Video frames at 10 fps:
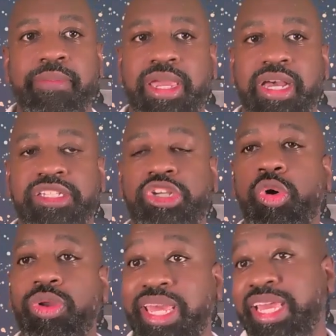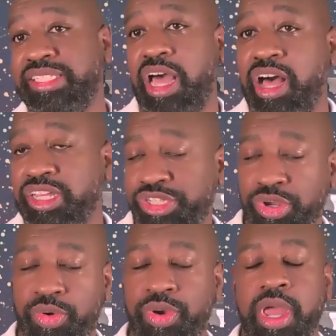Because cooling is
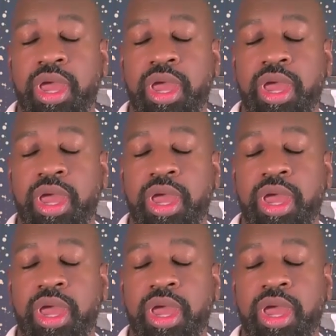also